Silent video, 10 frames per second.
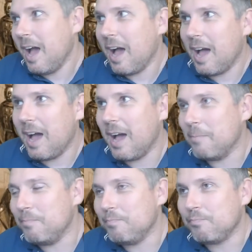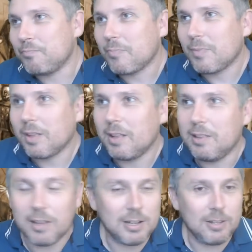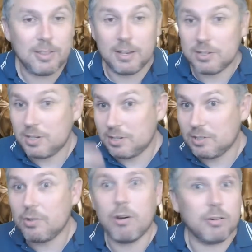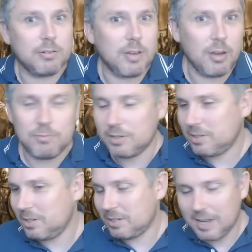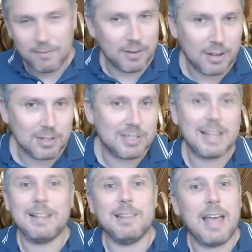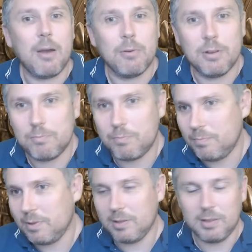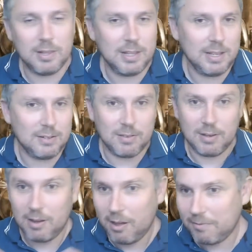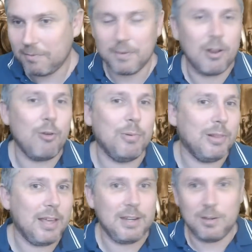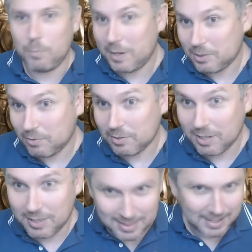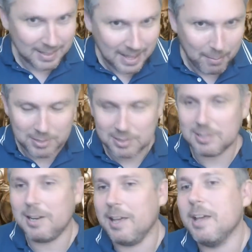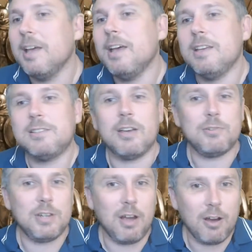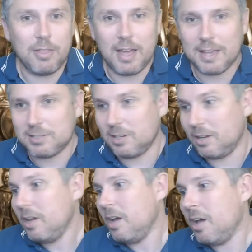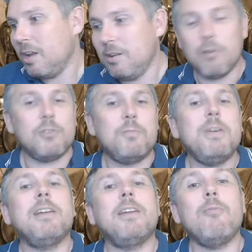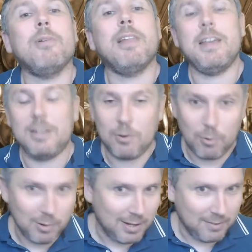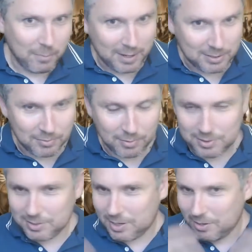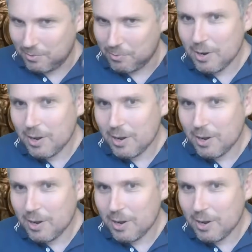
um, likely thing. She is not going to. She's never going to settle down and lead the life of a noble lady in Westeros. I think that much is clear. So she either has to not be a noble lady or leave Westeros. So